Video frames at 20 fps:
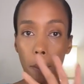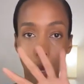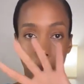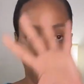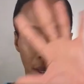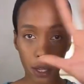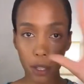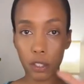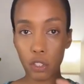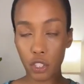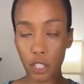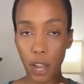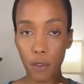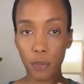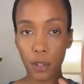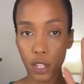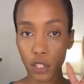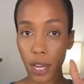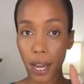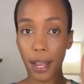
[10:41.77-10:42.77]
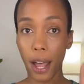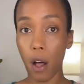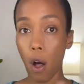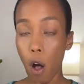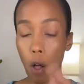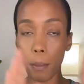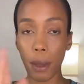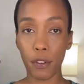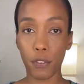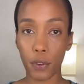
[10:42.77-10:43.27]
but definitely check out
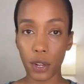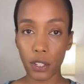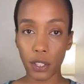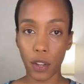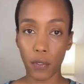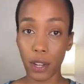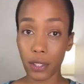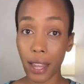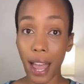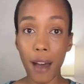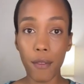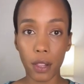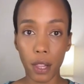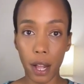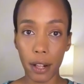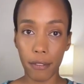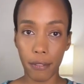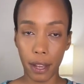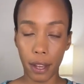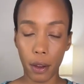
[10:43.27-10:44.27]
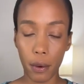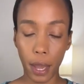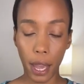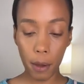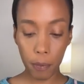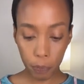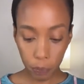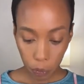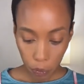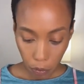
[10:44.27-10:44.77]
all my free stuff because I have a lot of it. Okay.